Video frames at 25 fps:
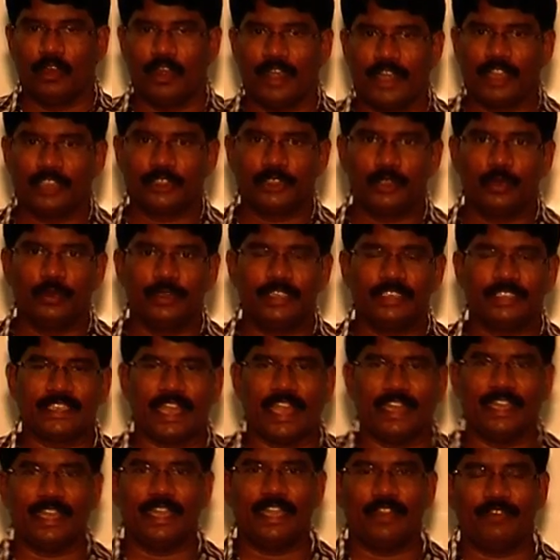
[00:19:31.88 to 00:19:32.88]
Now let us do
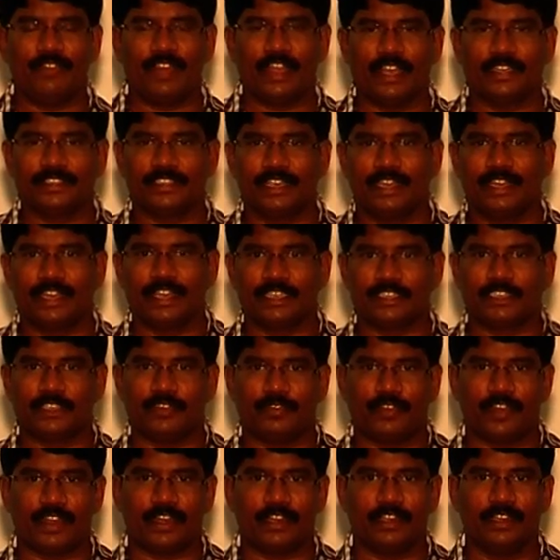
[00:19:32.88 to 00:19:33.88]
this identification
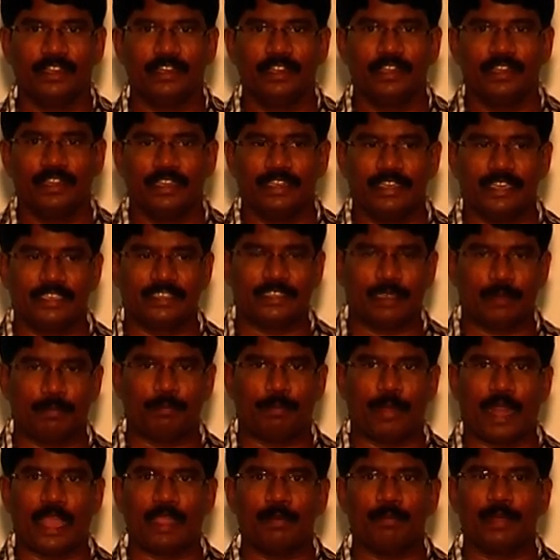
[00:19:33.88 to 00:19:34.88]
test for this
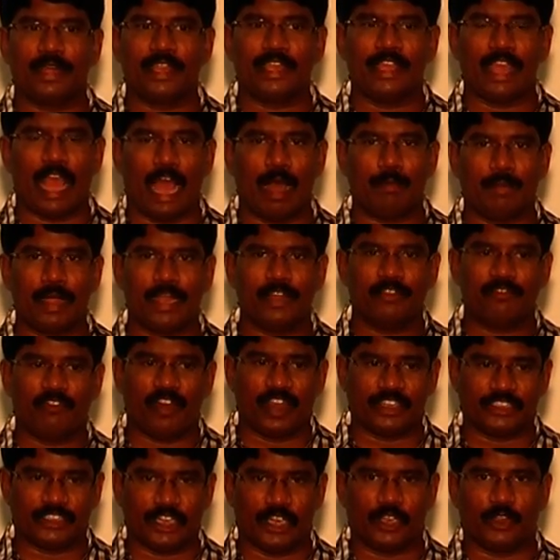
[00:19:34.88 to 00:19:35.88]
primary
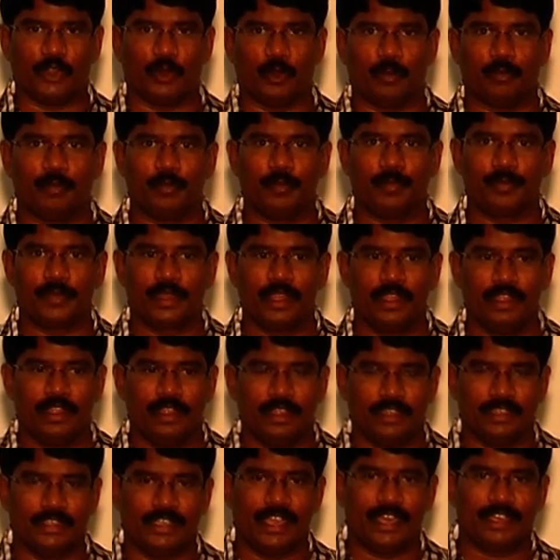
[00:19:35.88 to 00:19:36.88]
amine functional group.
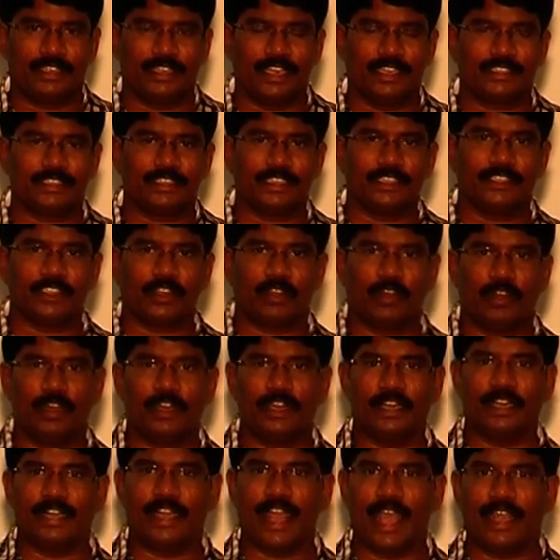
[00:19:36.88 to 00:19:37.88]
The test is
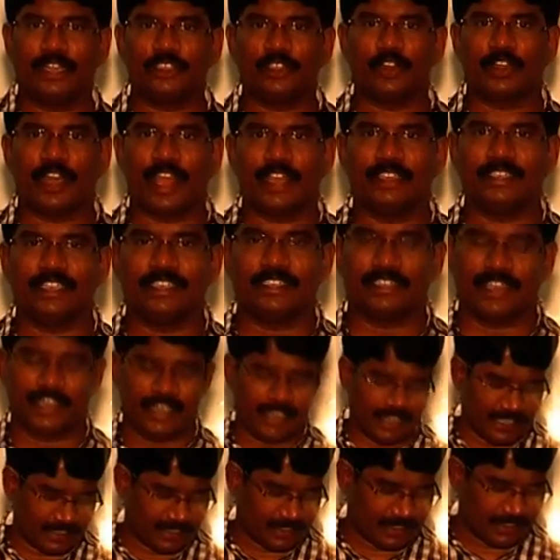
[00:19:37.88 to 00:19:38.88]
called a
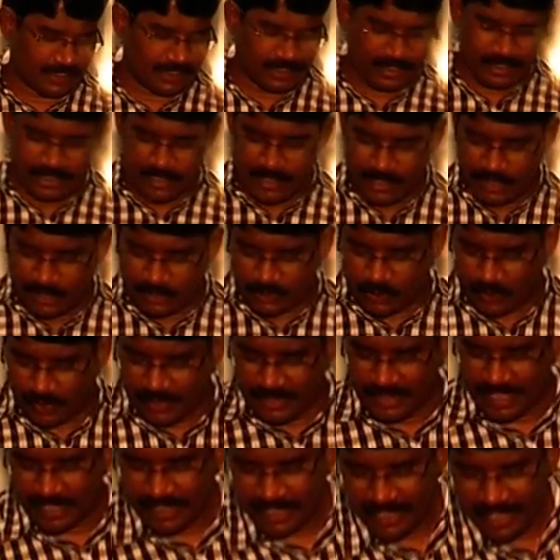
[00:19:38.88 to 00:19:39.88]
diazotization test.
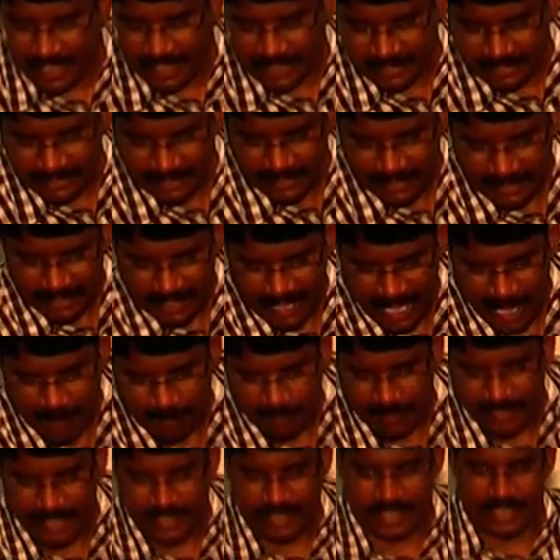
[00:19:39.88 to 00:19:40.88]
So in that case,
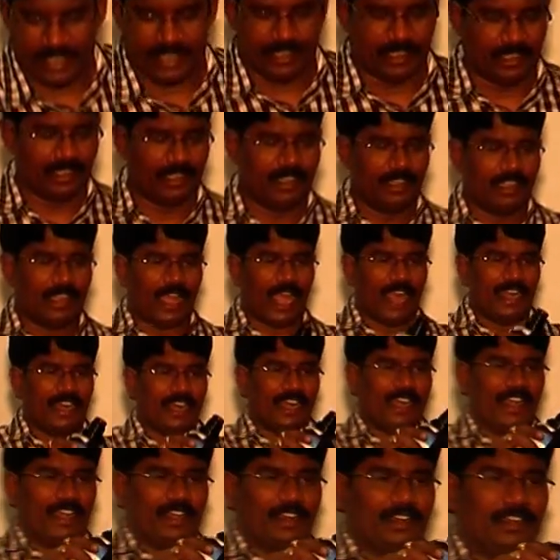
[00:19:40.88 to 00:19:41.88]
I am taking
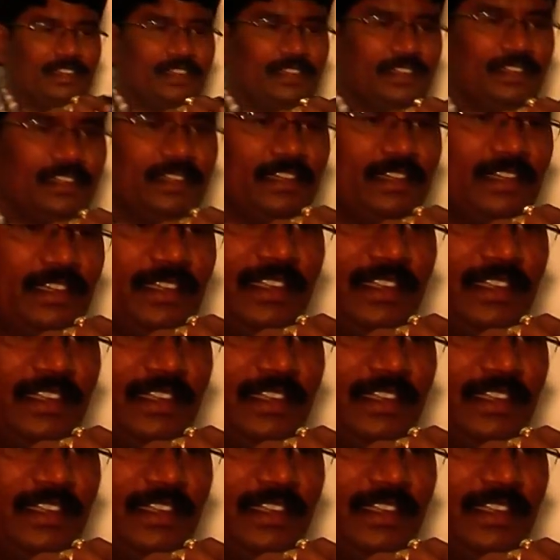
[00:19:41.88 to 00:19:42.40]
aniline.